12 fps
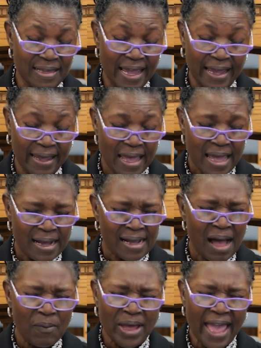day.
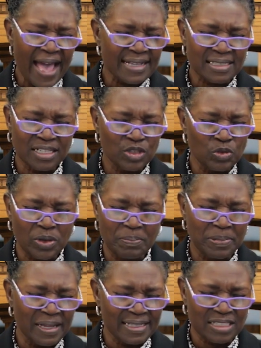God, we ask that you
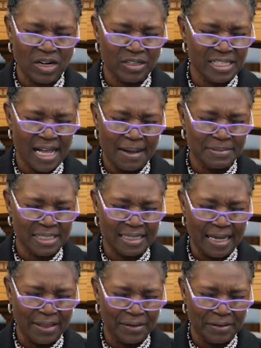would bless our time
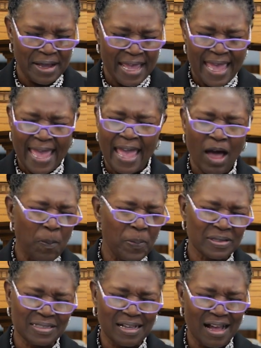together. Help
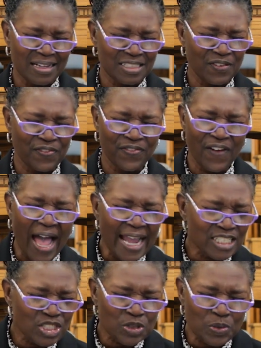us, God, to
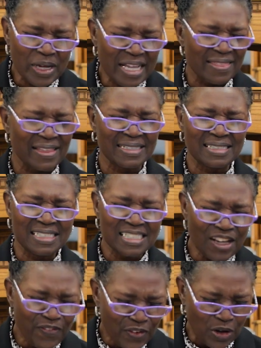find you in the
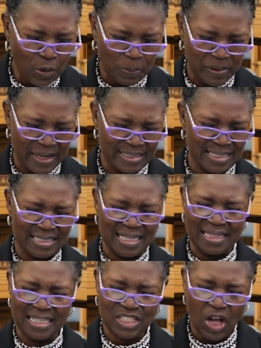difficult places,
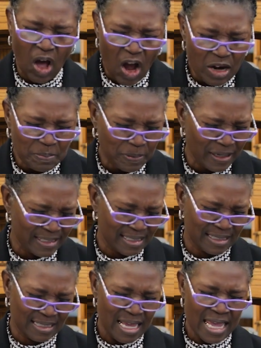in these hard
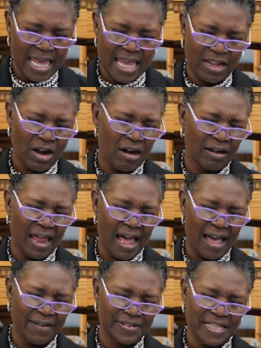places in our
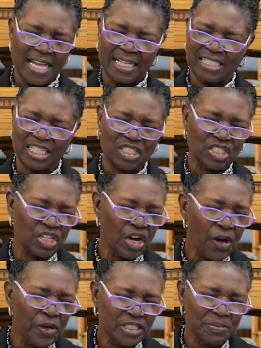lives.
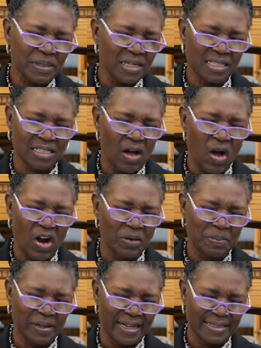Discouragement is a hard
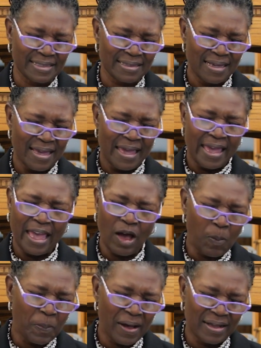place.
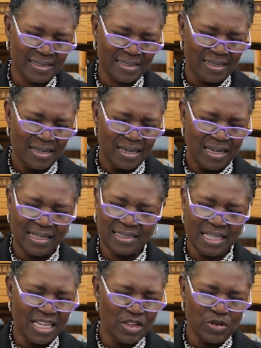Help us.
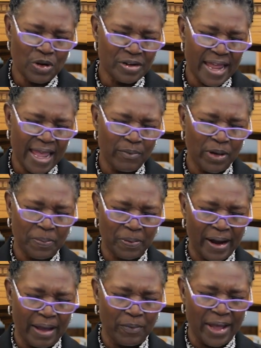It's in your name we
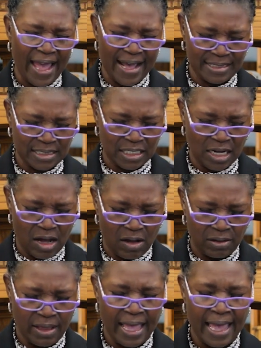pray and we ask it
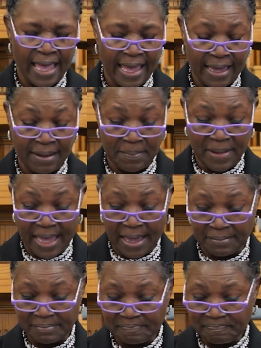all.
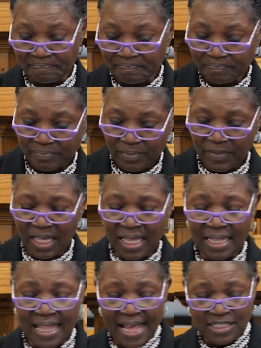Amen.
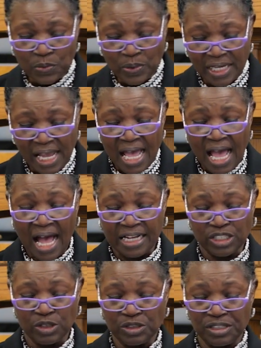Last week, I
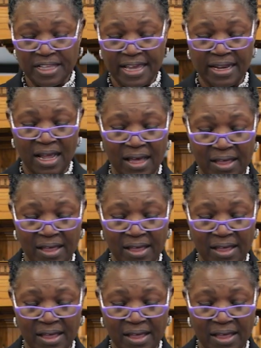told you that